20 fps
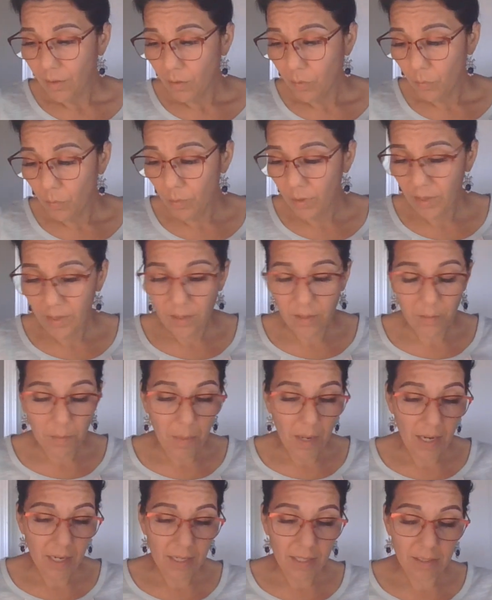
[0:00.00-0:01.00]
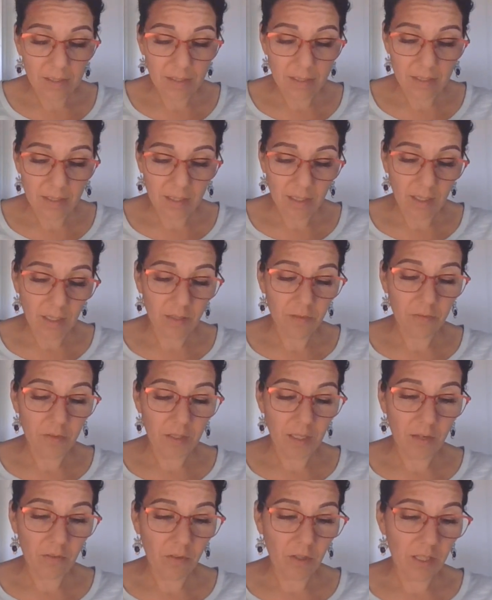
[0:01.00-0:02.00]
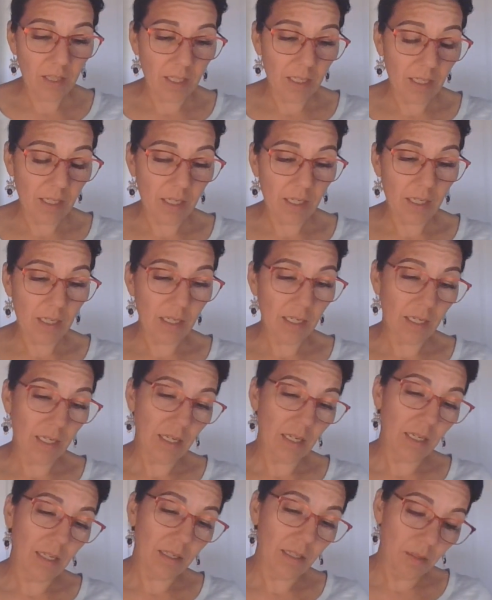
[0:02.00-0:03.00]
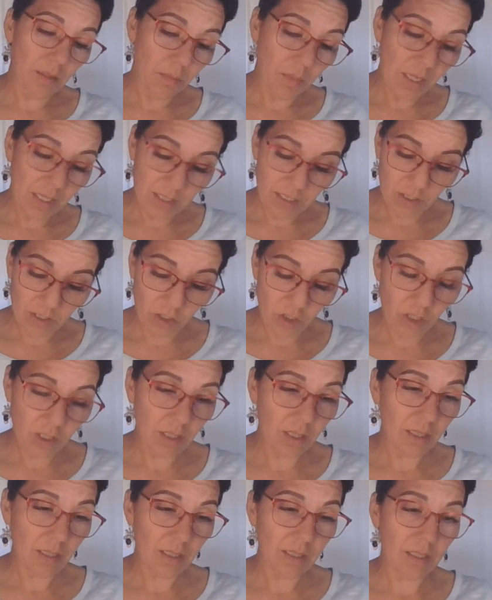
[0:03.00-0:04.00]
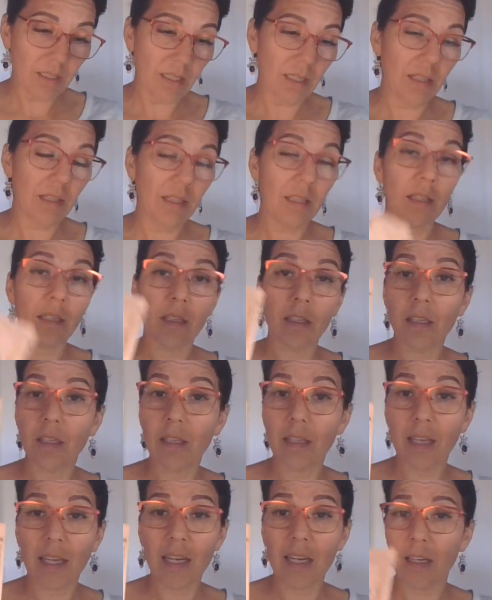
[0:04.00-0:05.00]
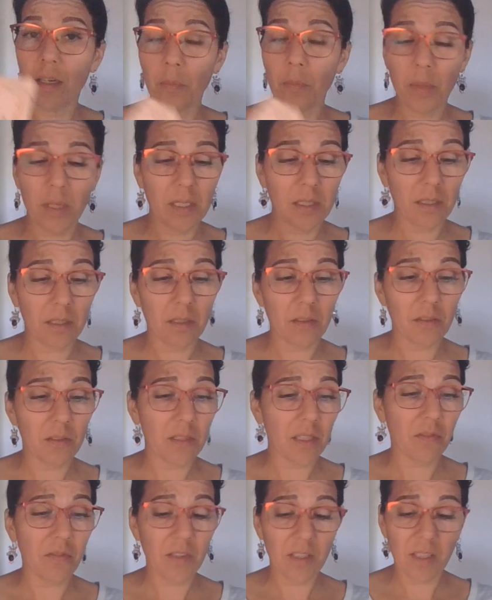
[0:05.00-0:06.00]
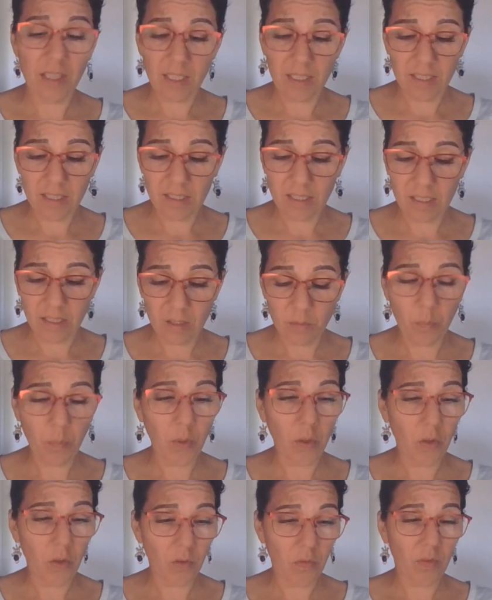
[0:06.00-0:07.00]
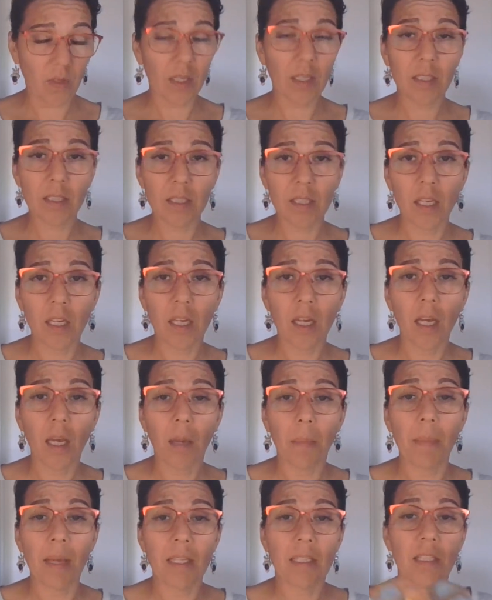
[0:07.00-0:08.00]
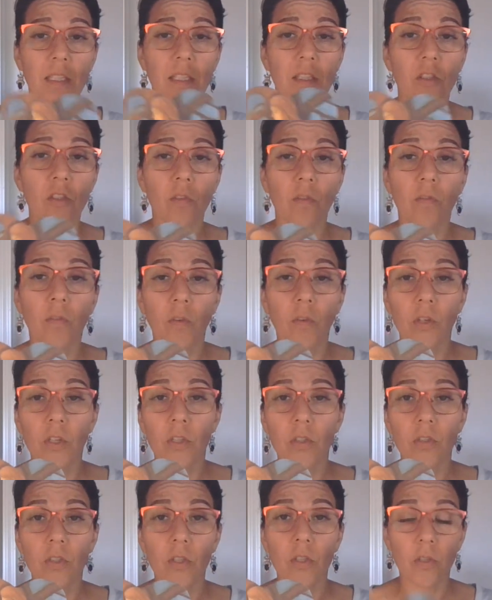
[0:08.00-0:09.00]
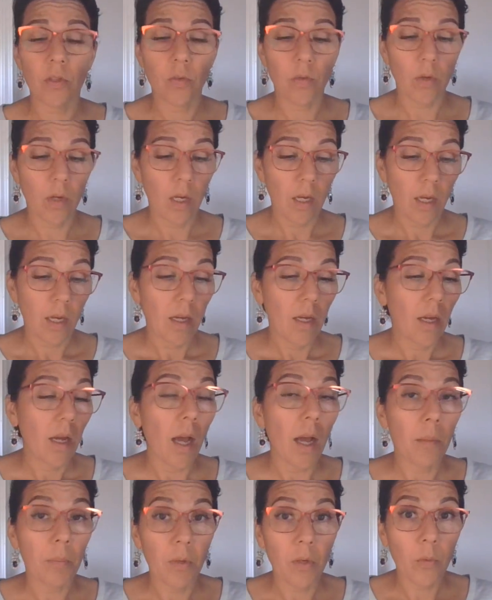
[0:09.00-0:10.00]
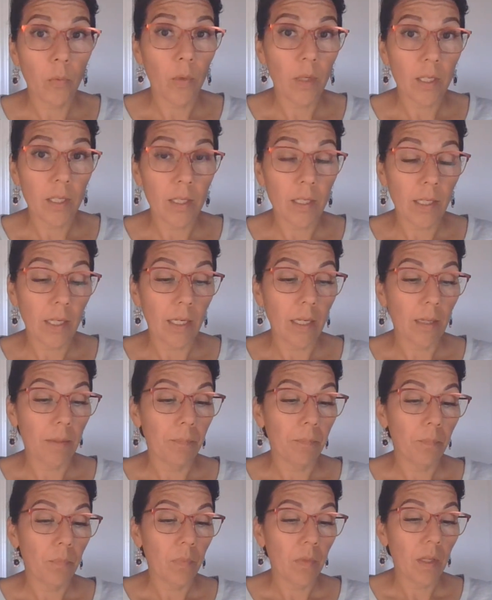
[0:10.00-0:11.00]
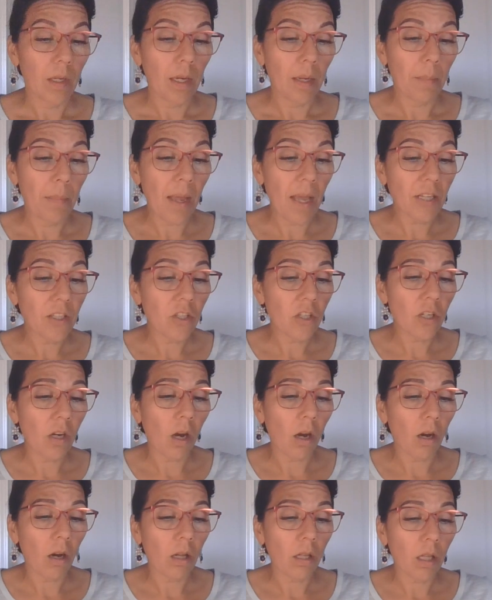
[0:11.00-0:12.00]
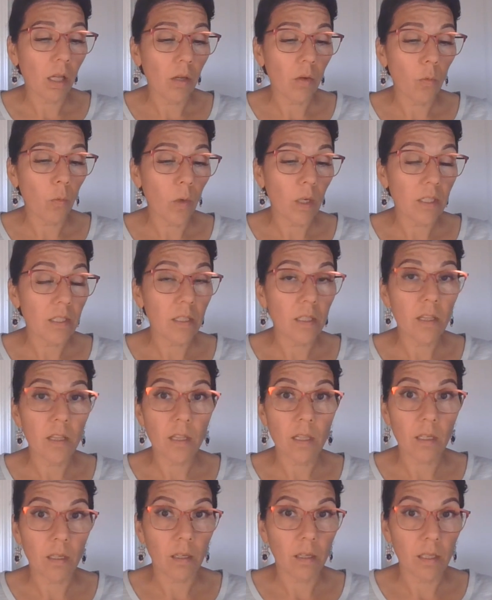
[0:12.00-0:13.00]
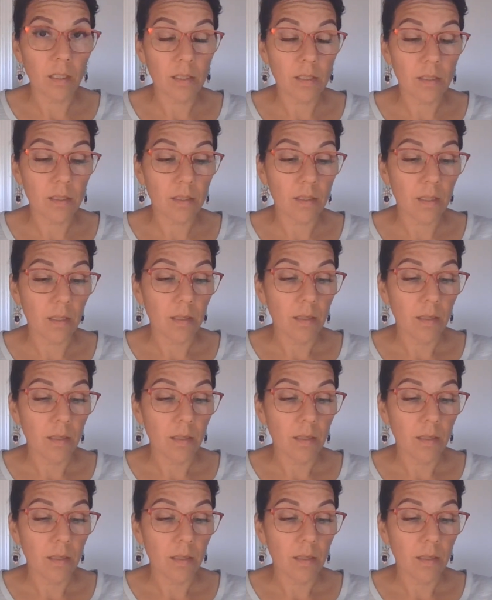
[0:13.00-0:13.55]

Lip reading: with the mind stuff and everything and the messages and then the Eight of Pentacles, I feel like this is perfect message for you two. I'm going to read it again. Imagine all unwanted thoughts